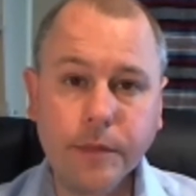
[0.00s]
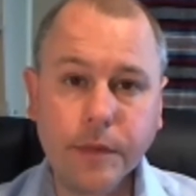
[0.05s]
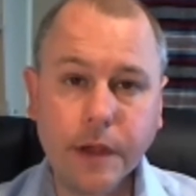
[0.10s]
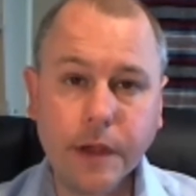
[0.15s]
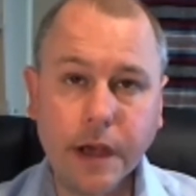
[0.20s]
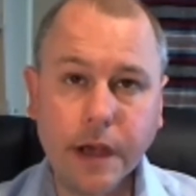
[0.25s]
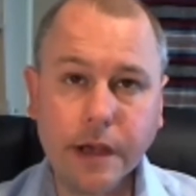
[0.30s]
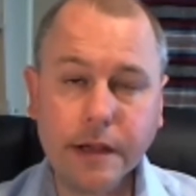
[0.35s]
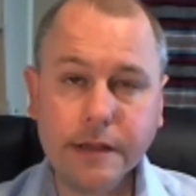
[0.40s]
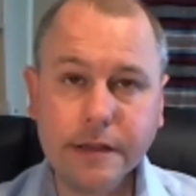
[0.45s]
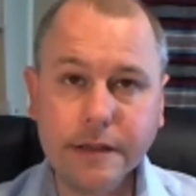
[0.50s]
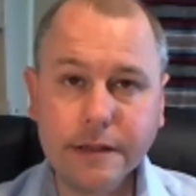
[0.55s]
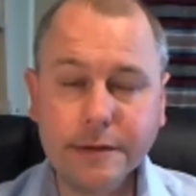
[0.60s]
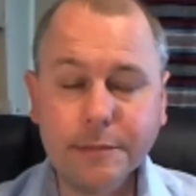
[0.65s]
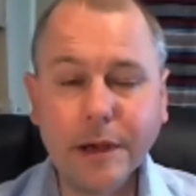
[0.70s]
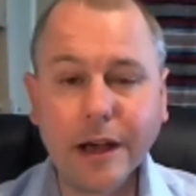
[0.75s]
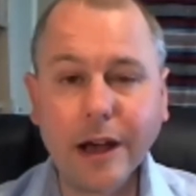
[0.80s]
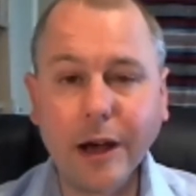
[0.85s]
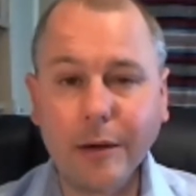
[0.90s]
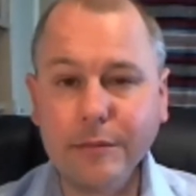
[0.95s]
it
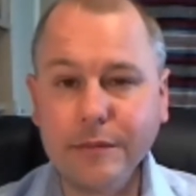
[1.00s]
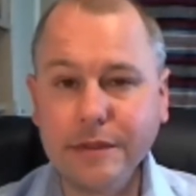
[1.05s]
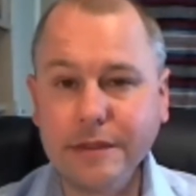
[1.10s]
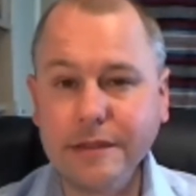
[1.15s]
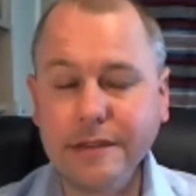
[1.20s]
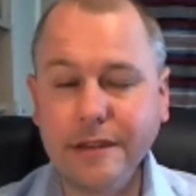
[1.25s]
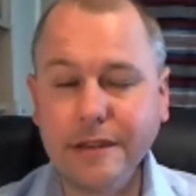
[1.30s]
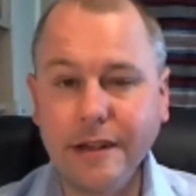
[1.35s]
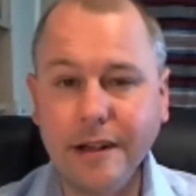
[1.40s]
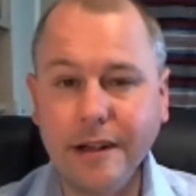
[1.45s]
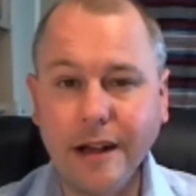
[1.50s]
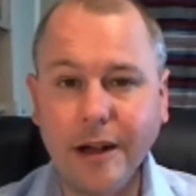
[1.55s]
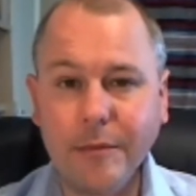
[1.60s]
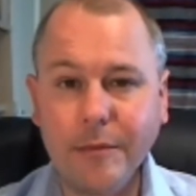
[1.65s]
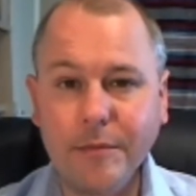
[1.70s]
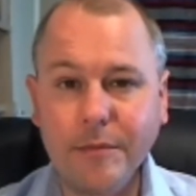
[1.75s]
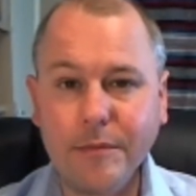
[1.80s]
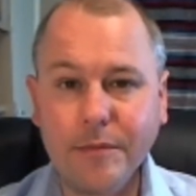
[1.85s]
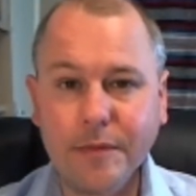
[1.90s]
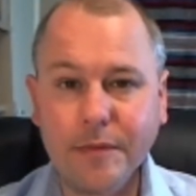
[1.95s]
becomes
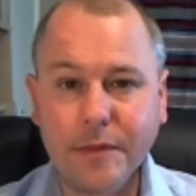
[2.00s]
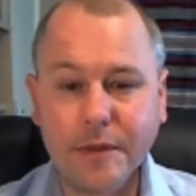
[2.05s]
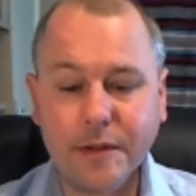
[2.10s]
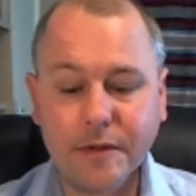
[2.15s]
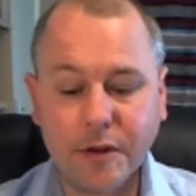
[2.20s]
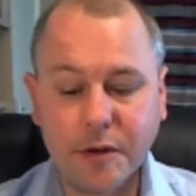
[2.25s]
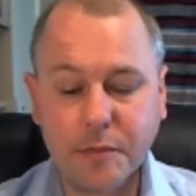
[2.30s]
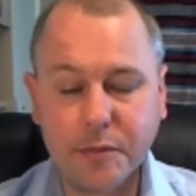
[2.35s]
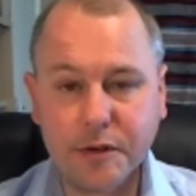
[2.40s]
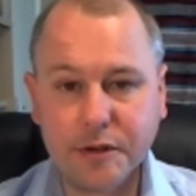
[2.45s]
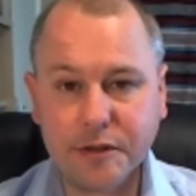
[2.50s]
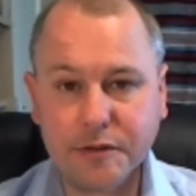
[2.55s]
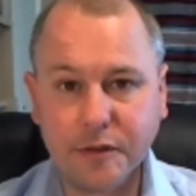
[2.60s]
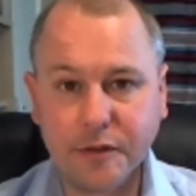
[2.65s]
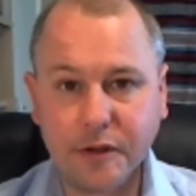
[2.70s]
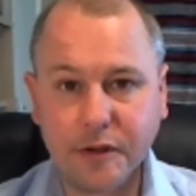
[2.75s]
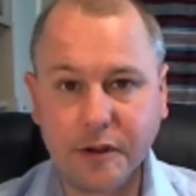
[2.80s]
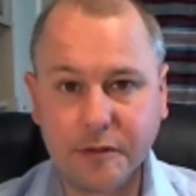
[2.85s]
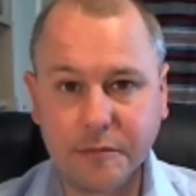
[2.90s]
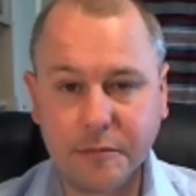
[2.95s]
very beautiful
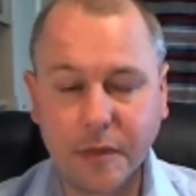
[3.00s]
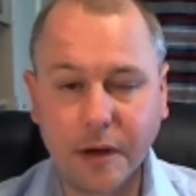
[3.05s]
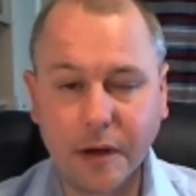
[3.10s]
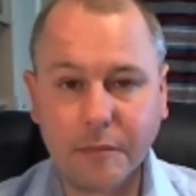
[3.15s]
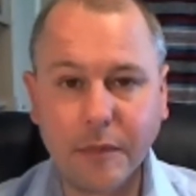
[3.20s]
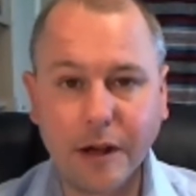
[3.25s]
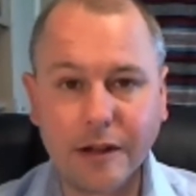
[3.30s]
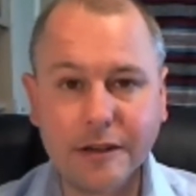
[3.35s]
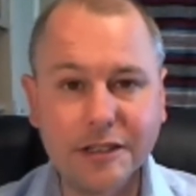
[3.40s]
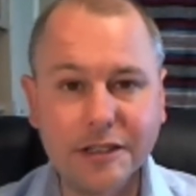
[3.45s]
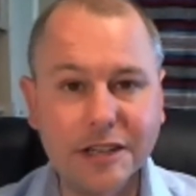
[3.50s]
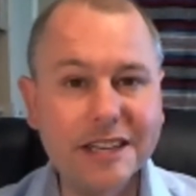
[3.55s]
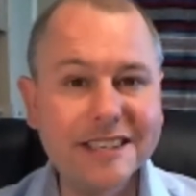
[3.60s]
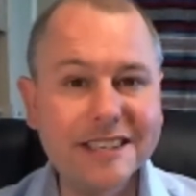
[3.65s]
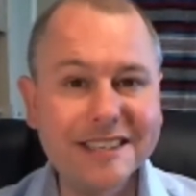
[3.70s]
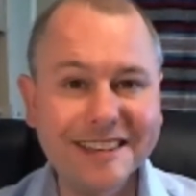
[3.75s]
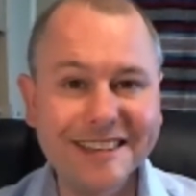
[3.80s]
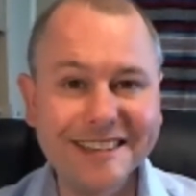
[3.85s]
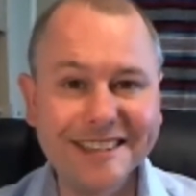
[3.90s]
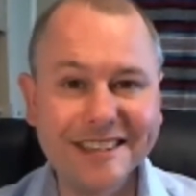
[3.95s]
and much
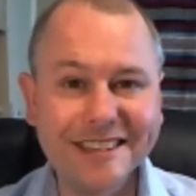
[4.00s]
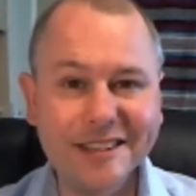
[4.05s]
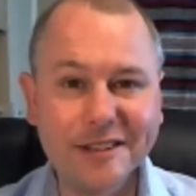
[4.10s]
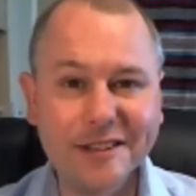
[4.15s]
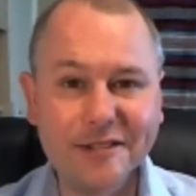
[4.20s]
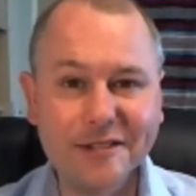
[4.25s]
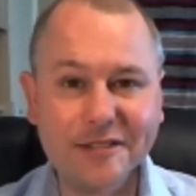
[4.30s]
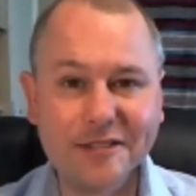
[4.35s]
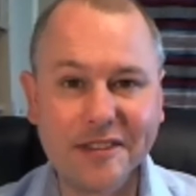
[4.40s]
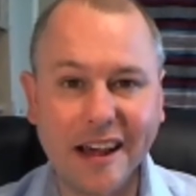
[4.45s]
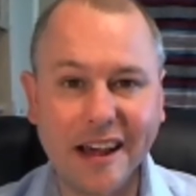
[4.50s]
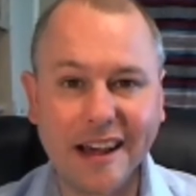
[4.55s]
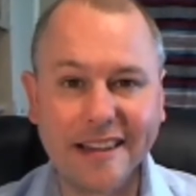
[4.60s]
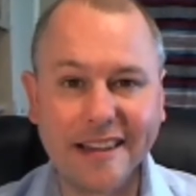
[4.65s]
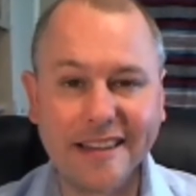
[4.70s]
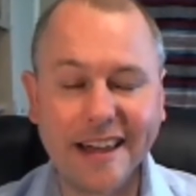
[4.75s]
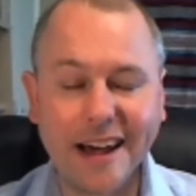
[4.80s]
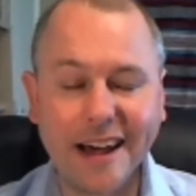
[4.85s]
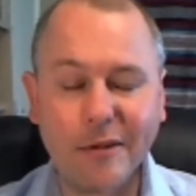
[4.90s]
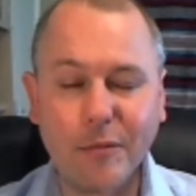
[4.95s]
easier to use
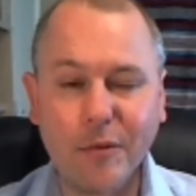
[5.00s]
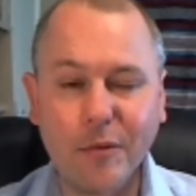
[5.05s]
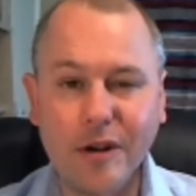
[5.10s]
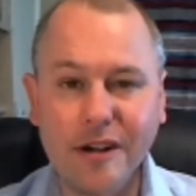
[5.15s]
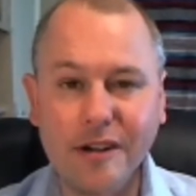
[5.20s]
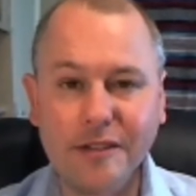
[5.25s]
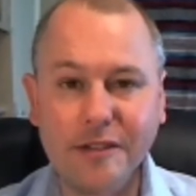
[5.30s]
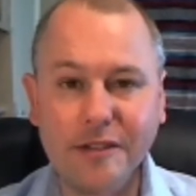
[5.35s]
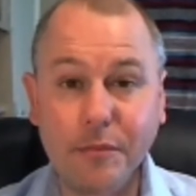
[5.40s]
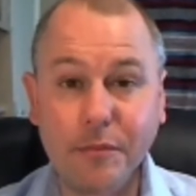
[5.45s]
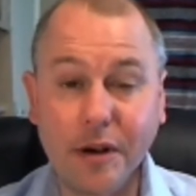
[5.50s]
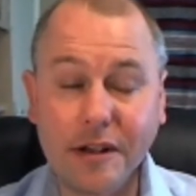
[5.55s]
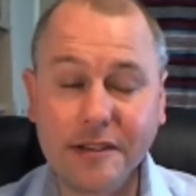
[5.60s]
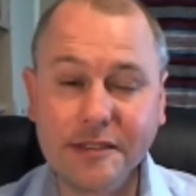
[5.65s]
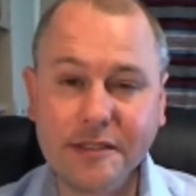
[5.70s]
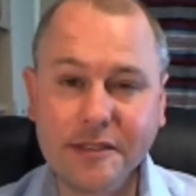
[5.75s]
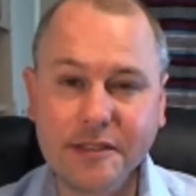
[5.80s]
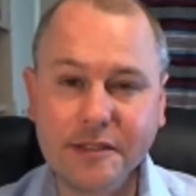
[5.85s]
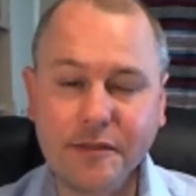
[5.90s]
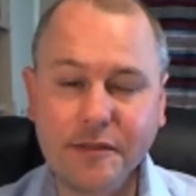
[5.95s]
that word. The
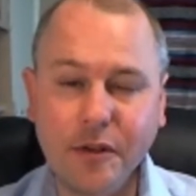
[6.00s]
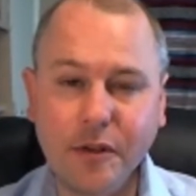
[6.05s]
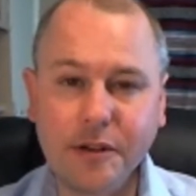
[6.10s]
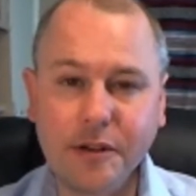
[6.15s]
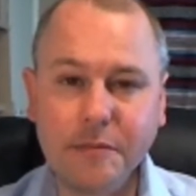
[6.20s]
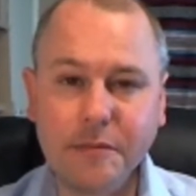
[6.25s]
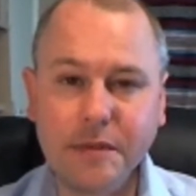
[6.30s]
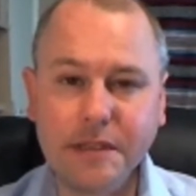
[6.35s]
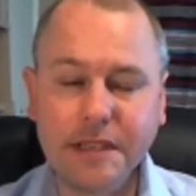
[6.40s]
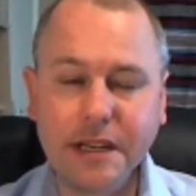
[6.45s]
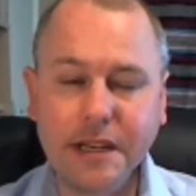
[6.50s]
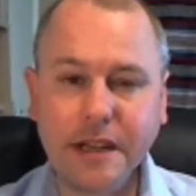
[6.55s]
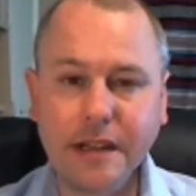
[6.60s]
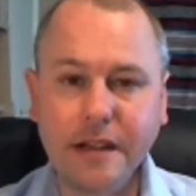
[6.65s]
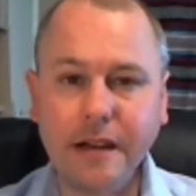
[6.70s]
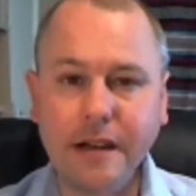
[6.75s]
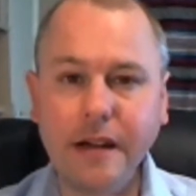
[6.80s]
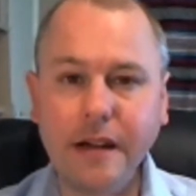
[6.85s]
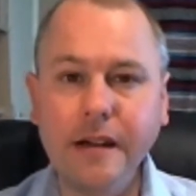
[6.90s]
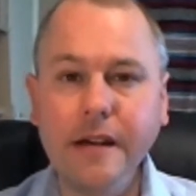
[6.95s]
presence of God in
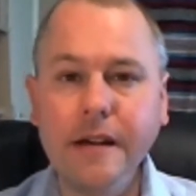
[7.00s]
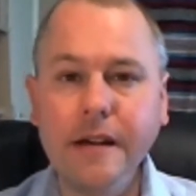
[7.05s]
particular